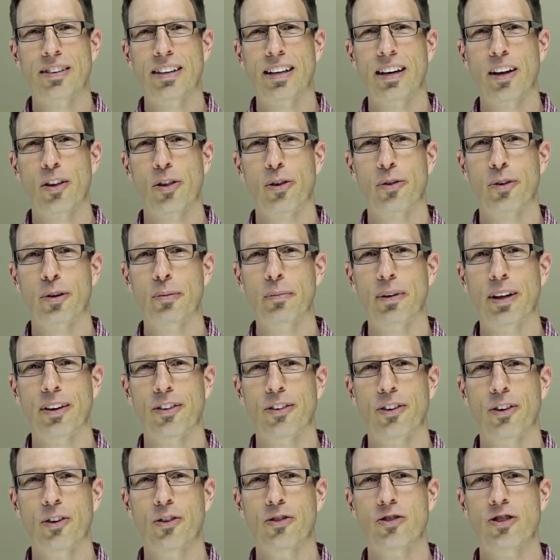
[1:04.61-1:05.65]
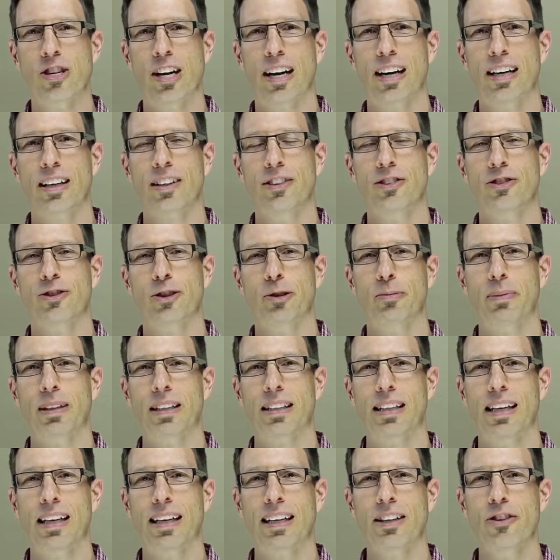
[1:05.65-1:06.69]
that a 3-month-old child should be
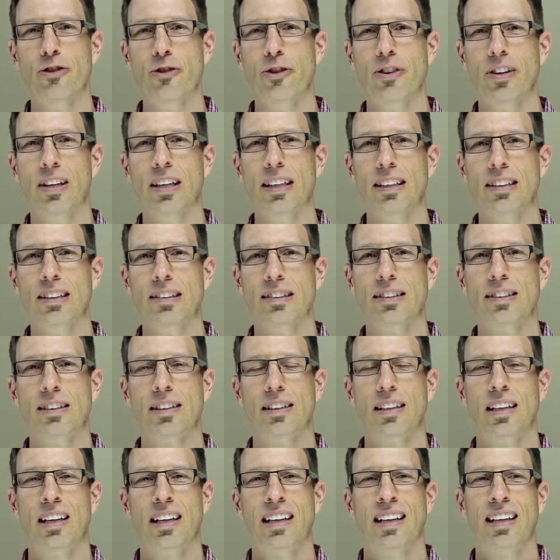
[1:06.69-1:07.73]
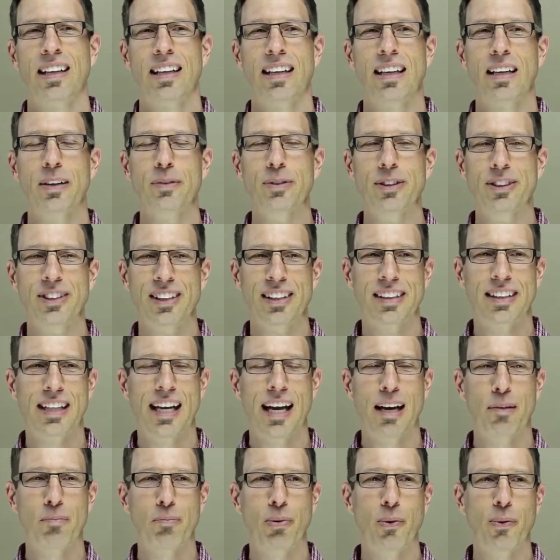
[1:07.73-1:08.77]
taking drugs. It was at
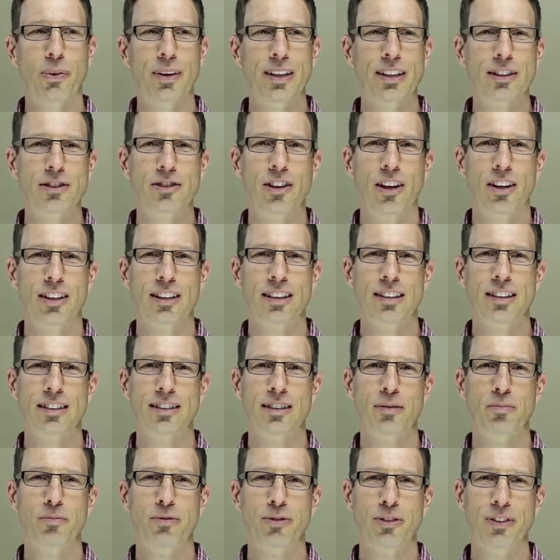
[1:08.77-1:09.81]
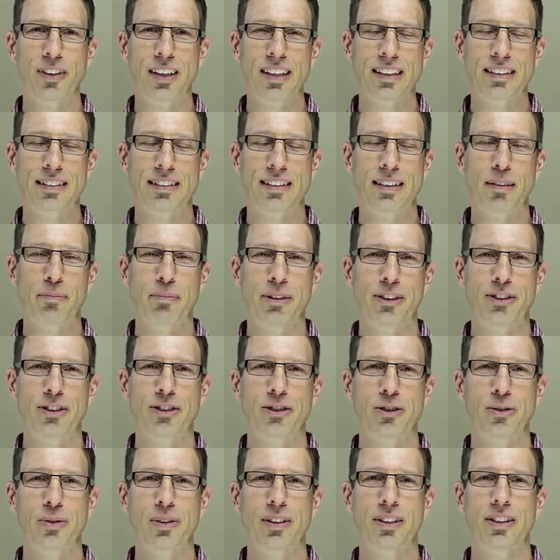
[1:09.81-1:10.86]
that point, talking to some friends, they
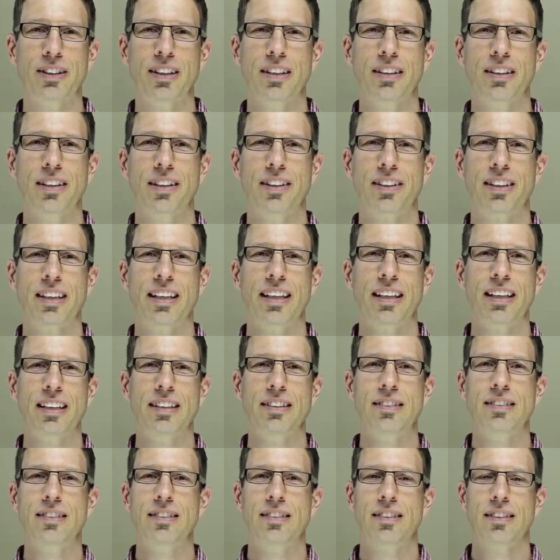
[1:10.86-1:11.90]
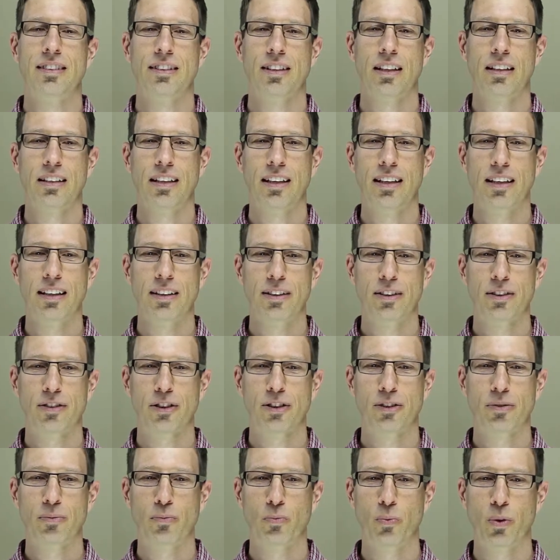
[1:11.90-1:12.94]
mentioned to us that their kids,
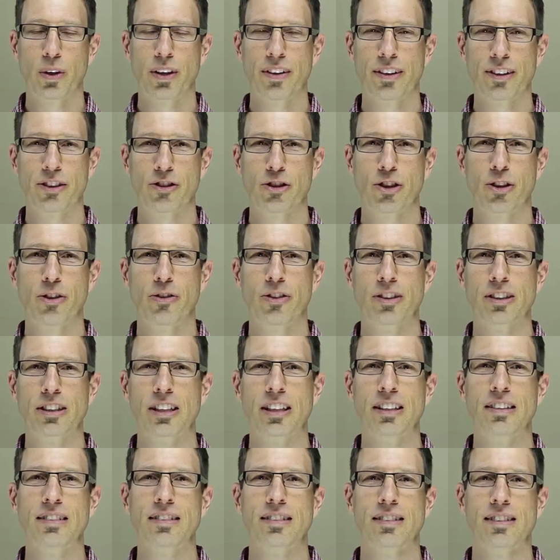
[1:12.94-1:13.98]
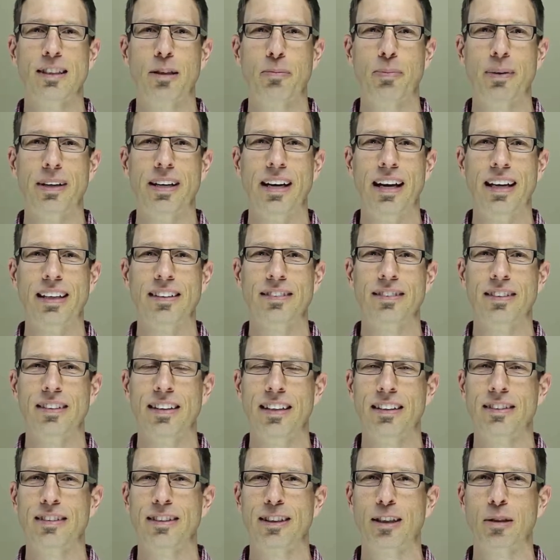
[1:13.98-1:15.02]
one of their children couldn't sleep at night, so
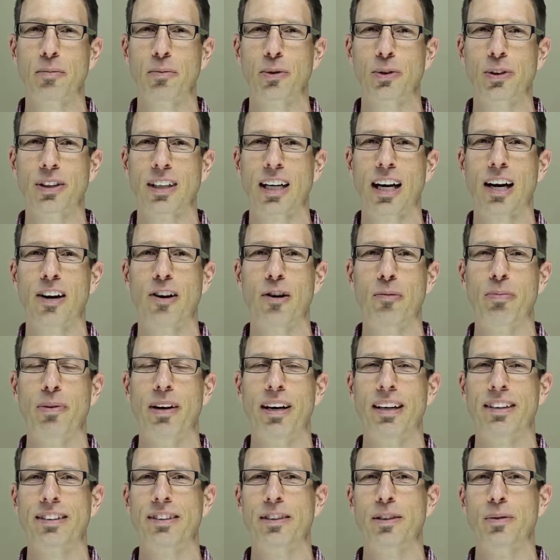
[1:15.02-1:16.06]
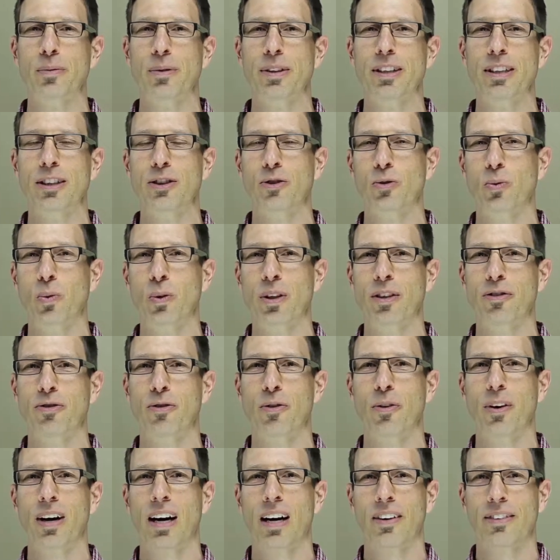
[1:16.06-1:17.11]
they took him to a chiropractor, and within
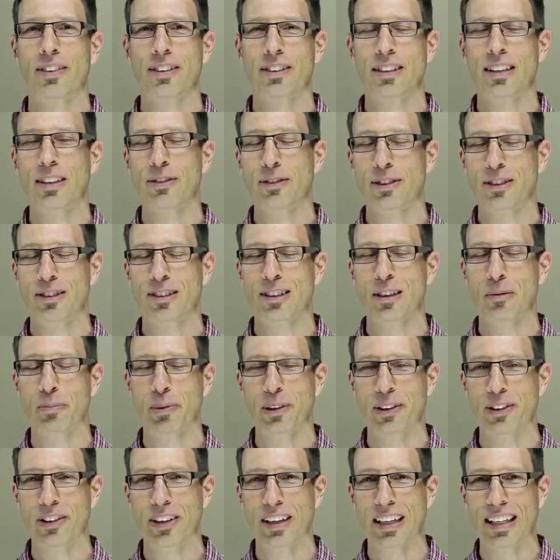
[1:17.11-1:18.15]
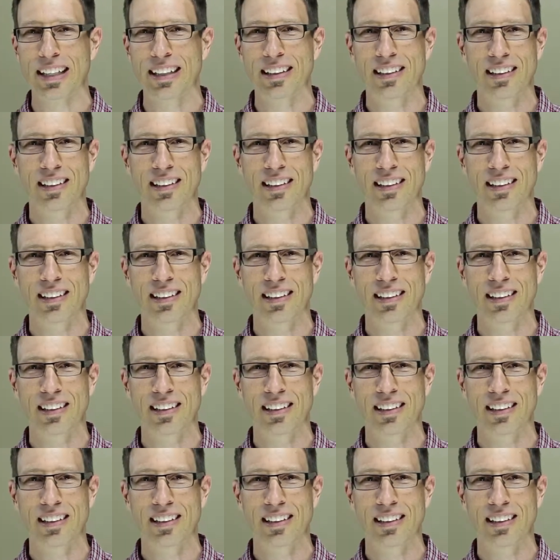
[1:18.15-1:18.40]
24 hours he was sleeping great.